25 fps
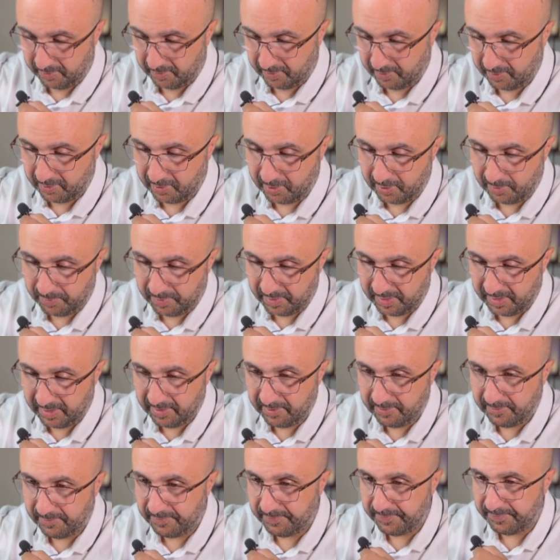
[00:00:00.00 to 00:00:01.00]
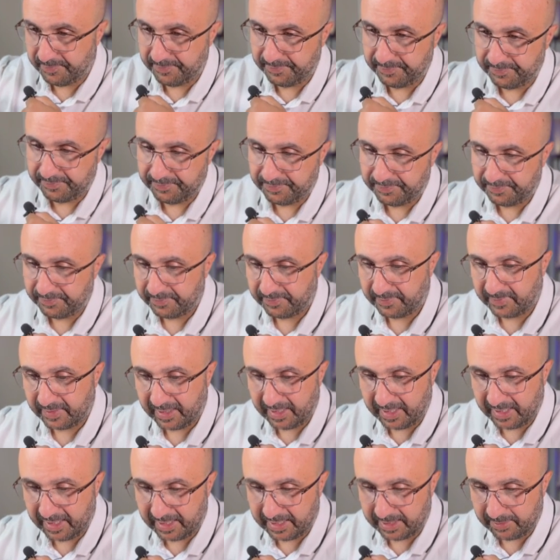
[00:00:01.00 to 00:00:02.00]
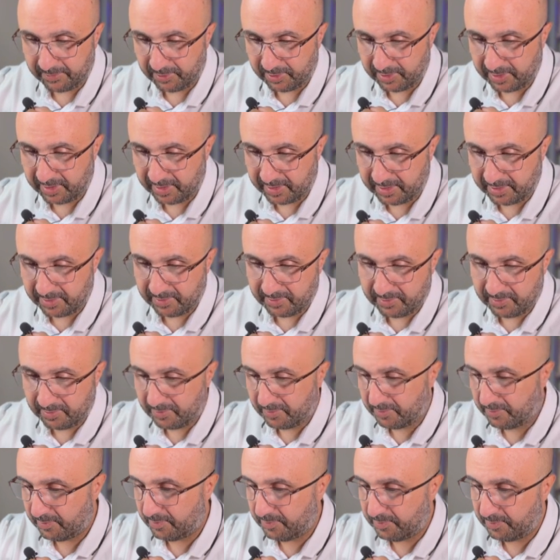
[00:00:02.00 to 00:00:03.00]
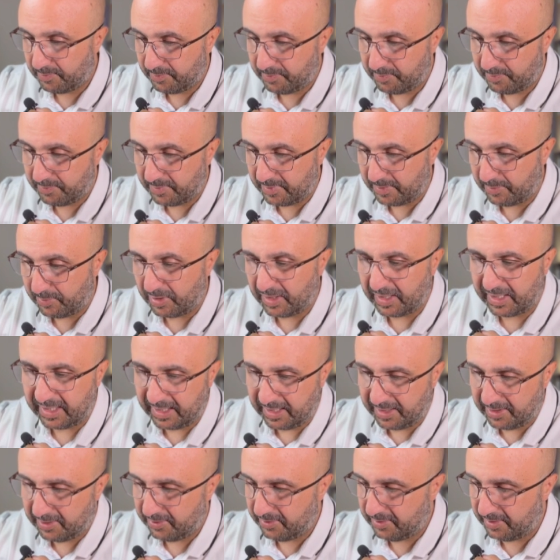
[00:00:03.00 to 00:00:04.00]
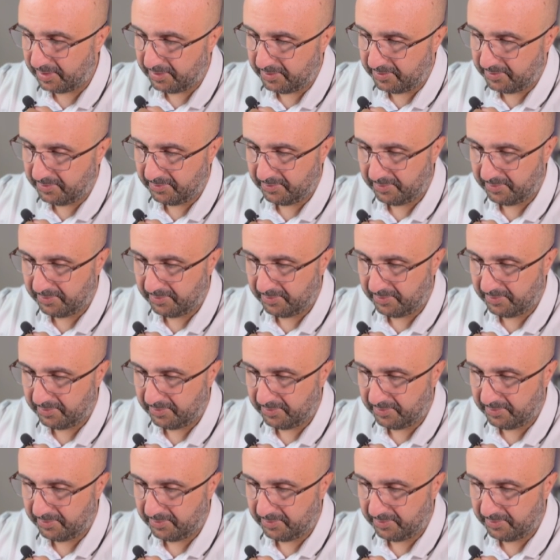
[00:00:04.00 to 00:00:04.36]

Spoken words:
copy, and I'm going to clear here.